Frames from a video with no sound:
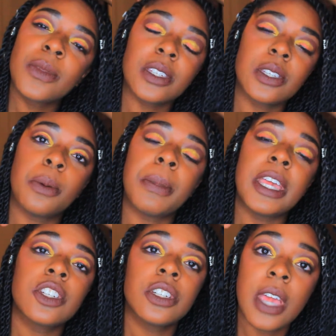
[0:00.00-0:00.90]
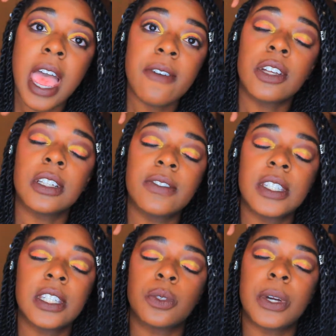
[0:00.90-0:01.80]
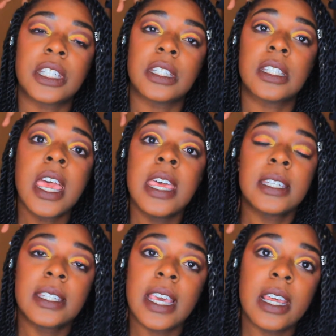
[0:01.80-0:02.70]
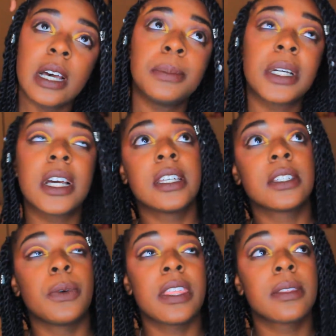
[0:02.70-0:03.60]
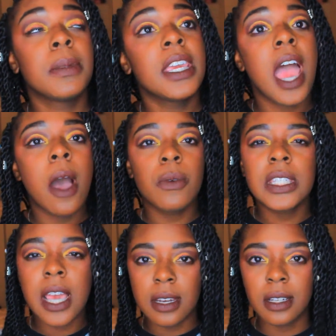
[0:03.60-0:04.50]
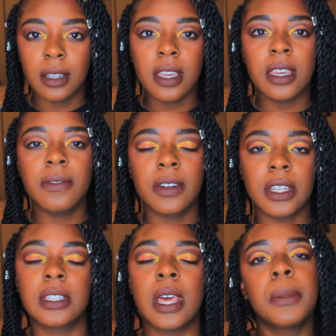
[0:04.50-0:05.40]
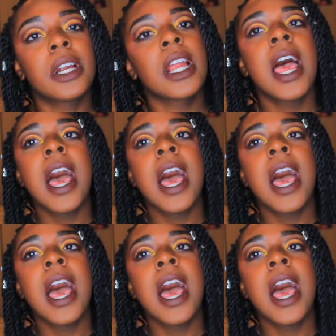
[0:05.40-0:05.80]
So make sure you have your living situations set up, because with me, I was kind of lucky for the summer.